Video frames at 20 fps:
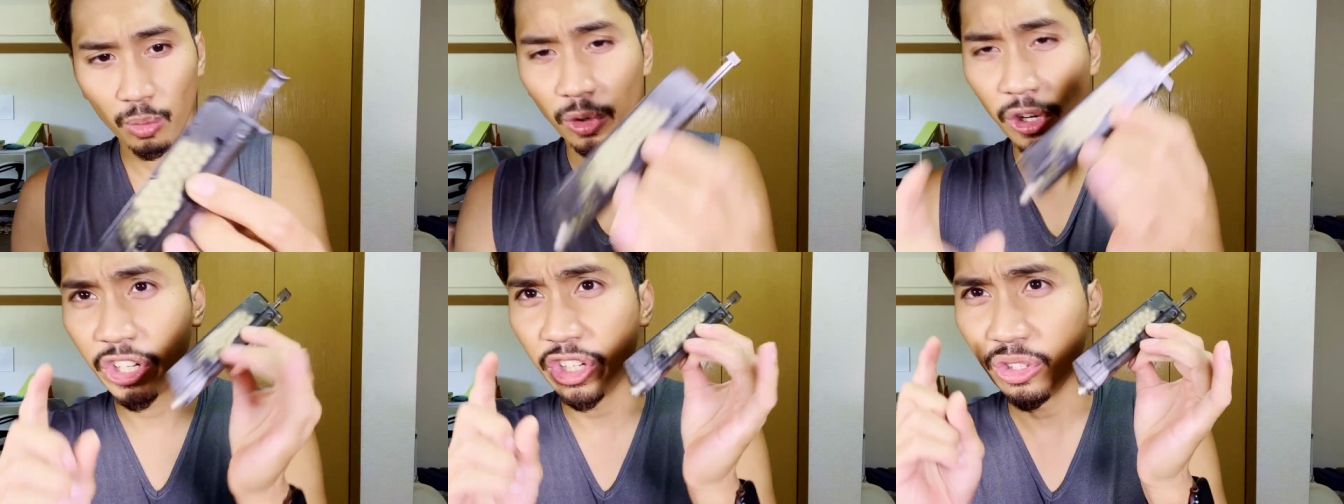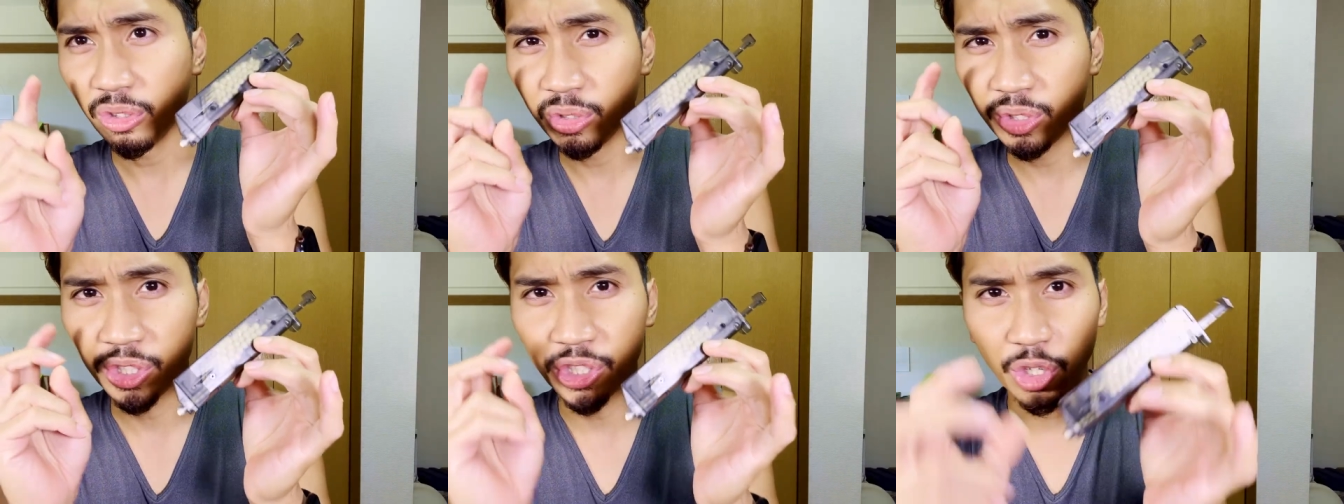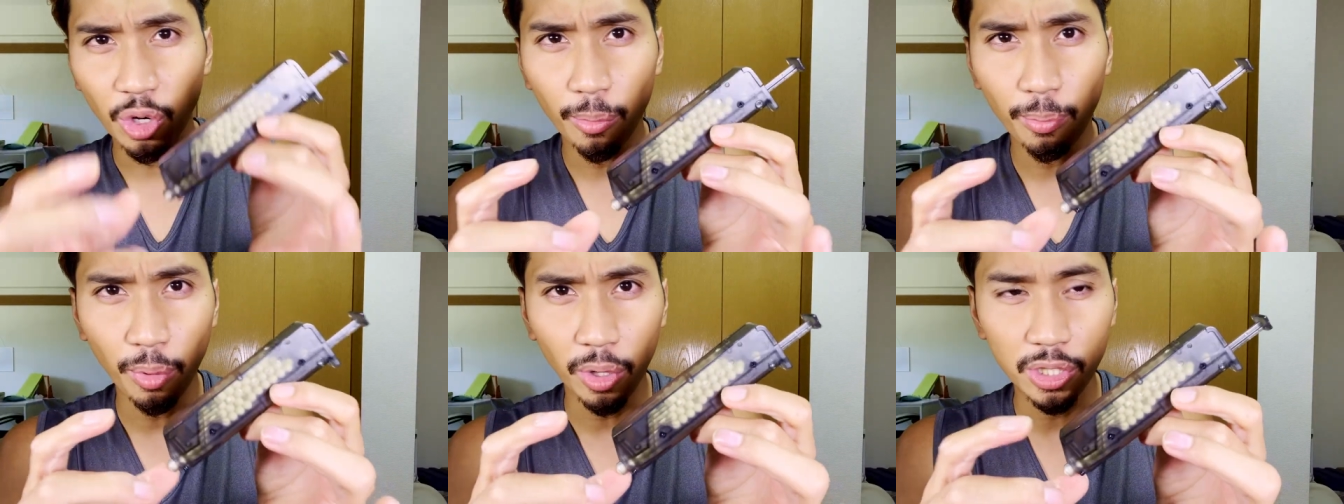We're gonna use
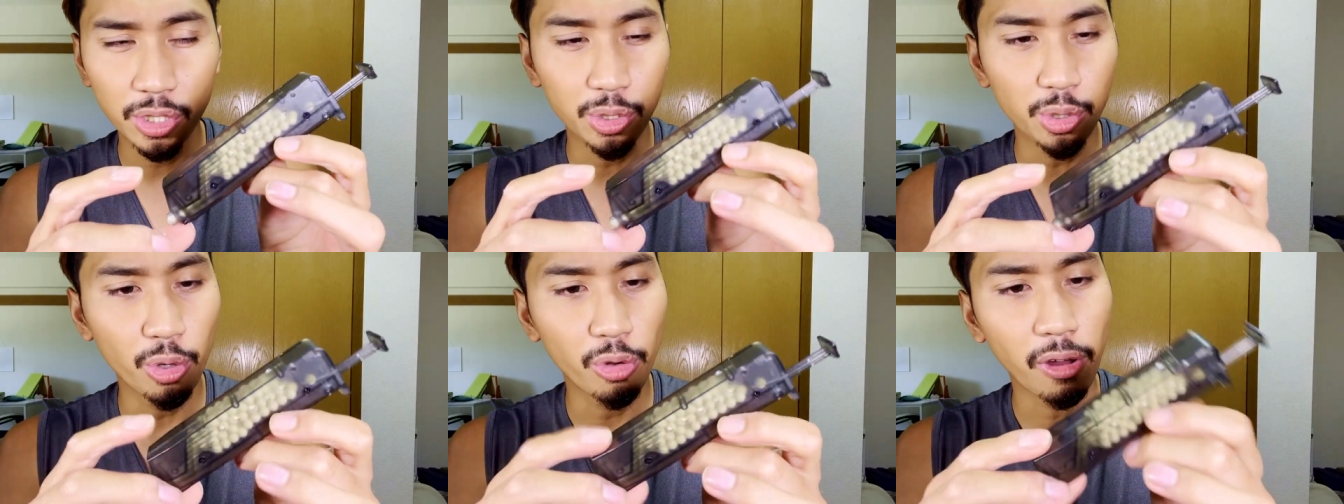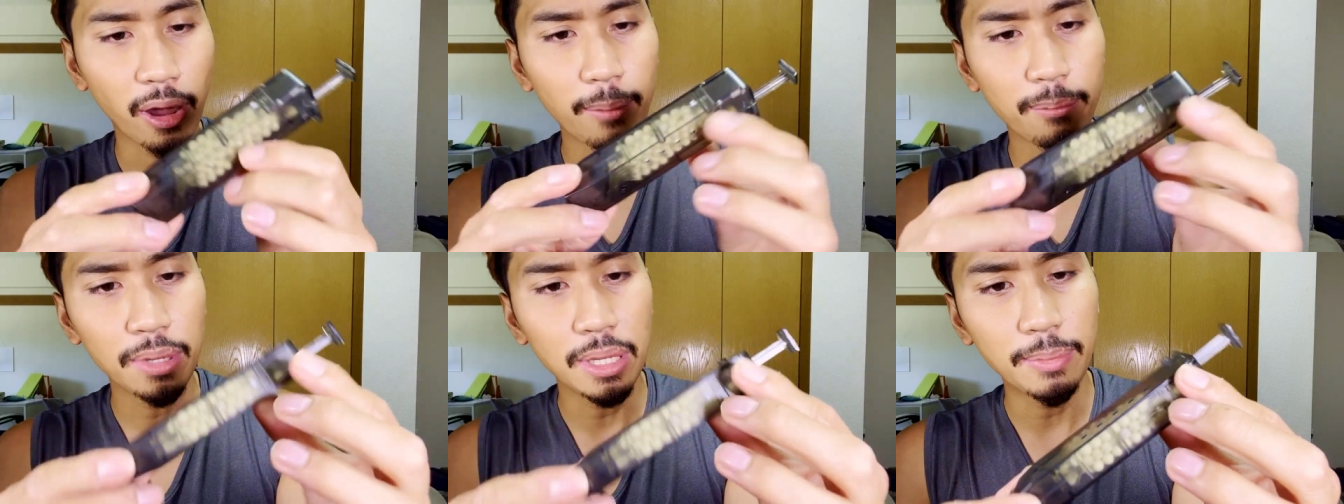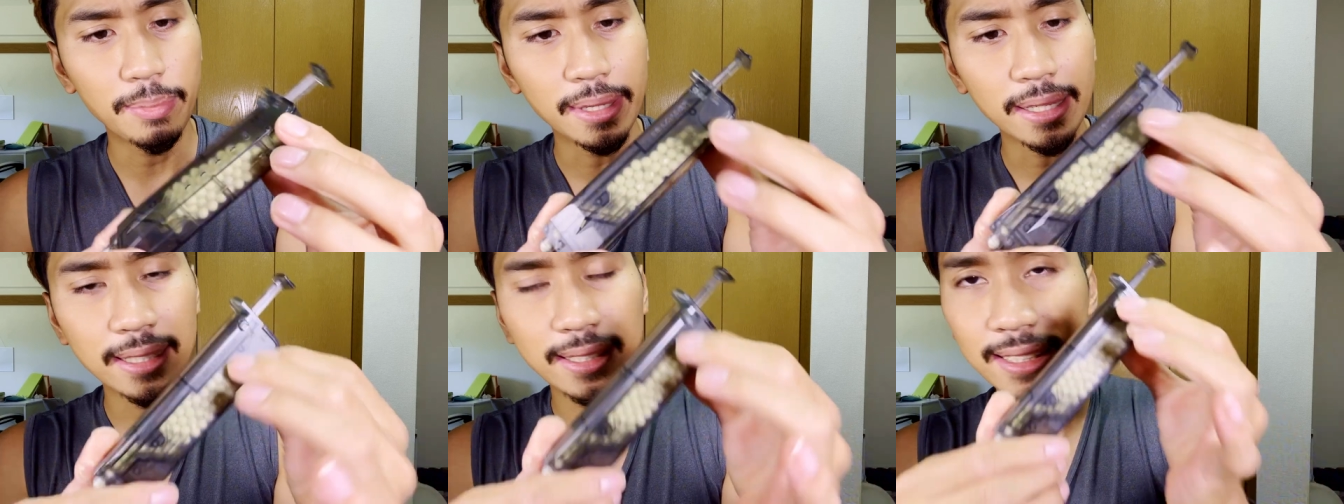0.2 gram
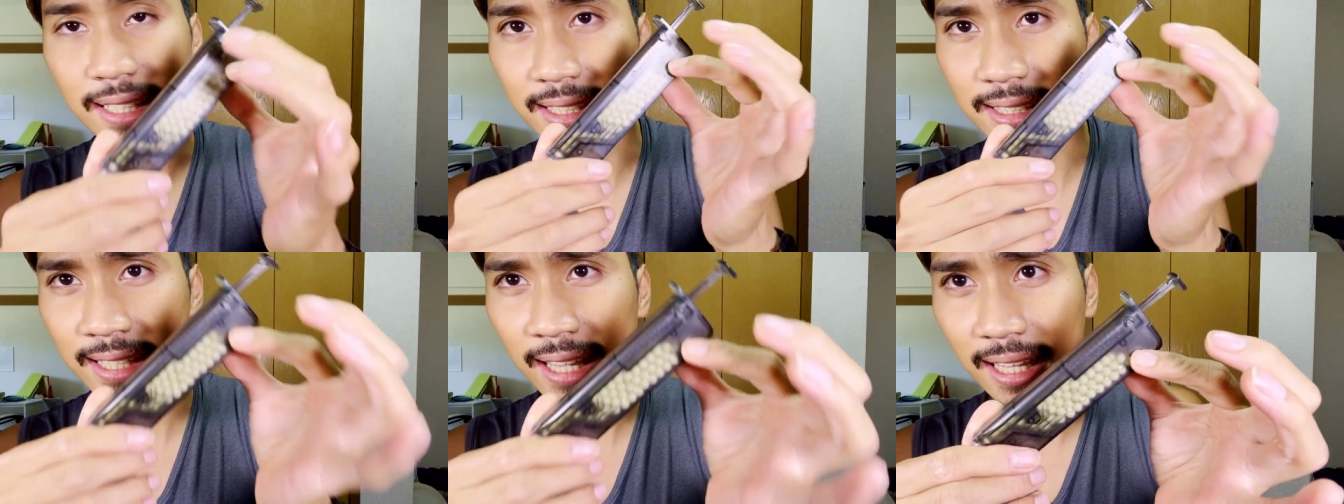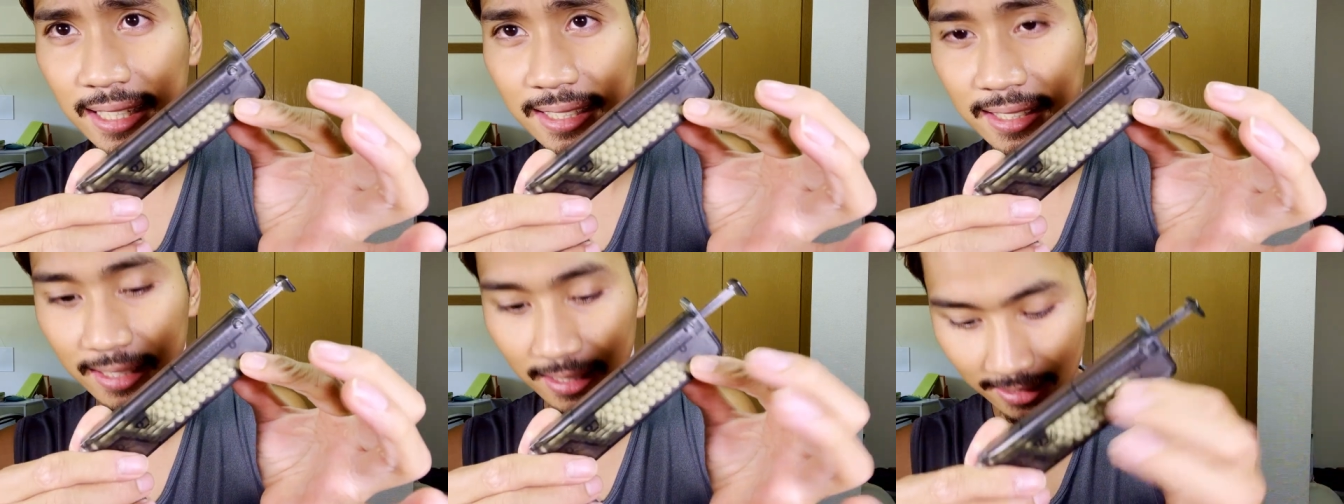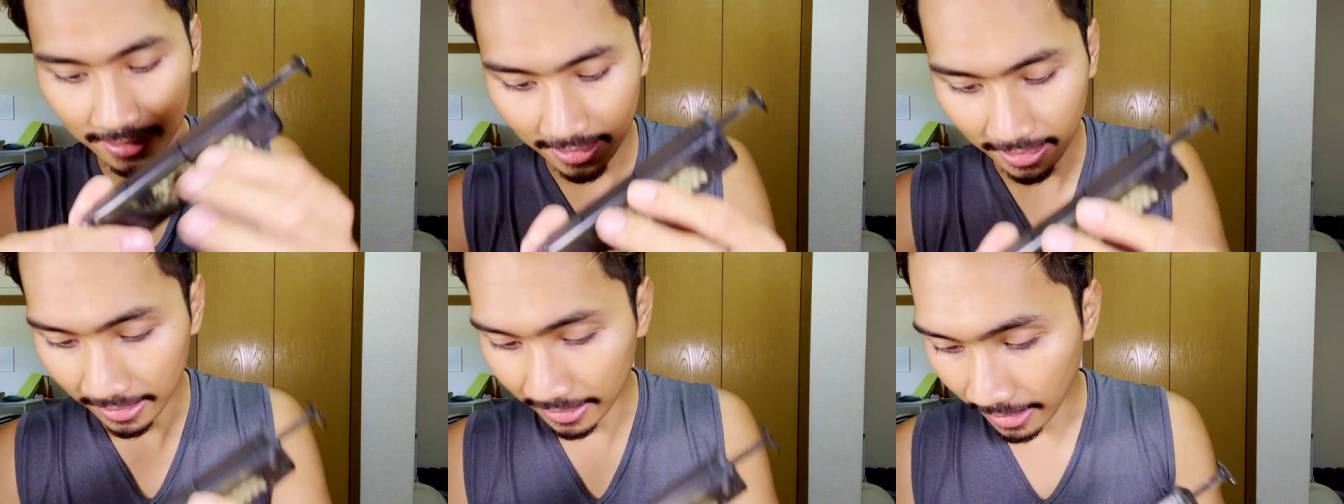BBs to test
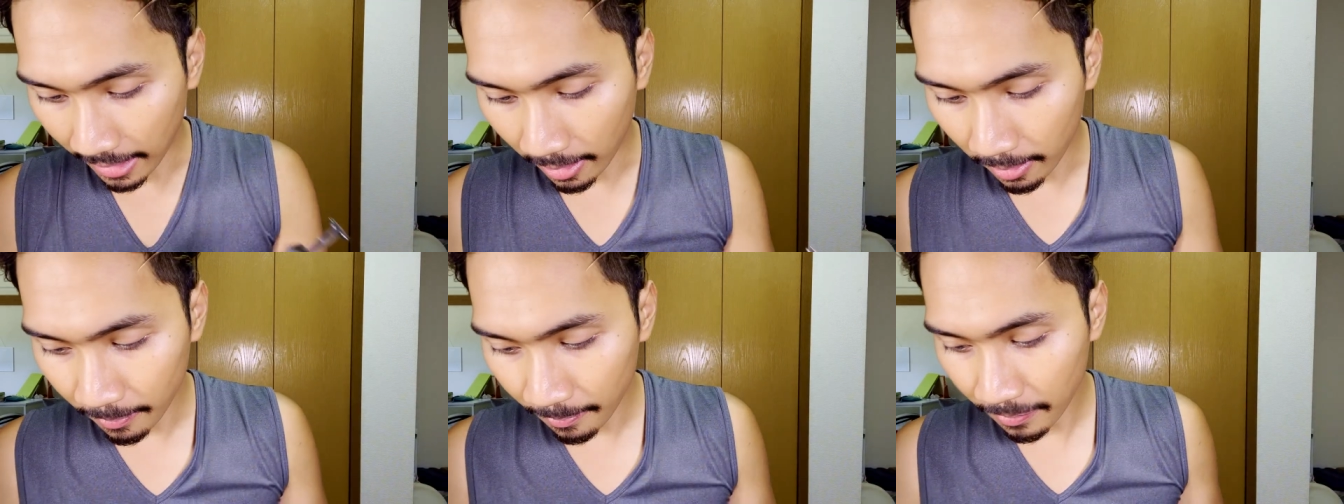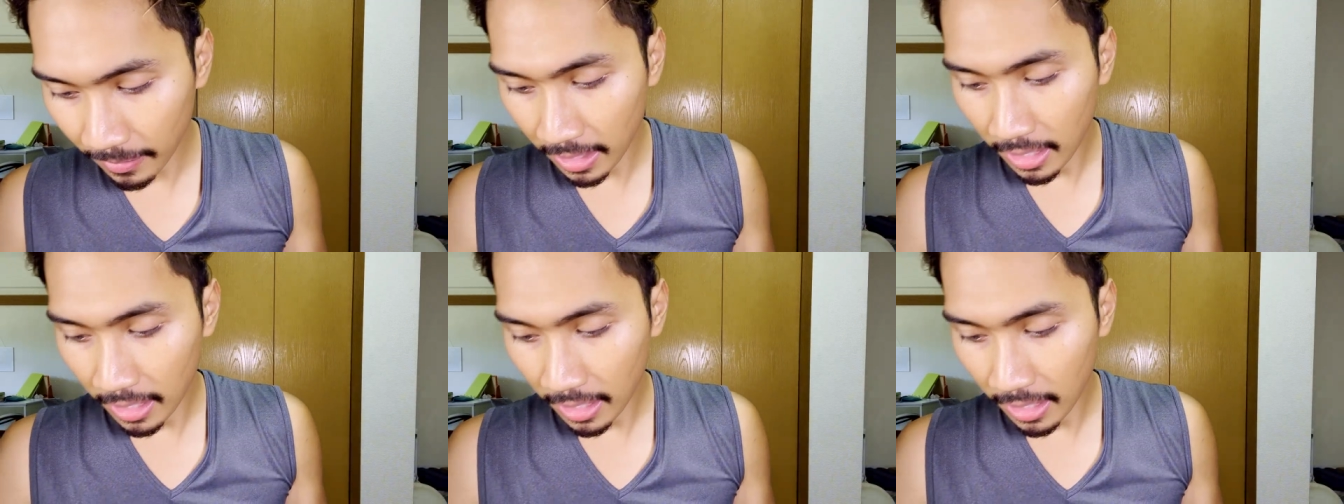this thing now.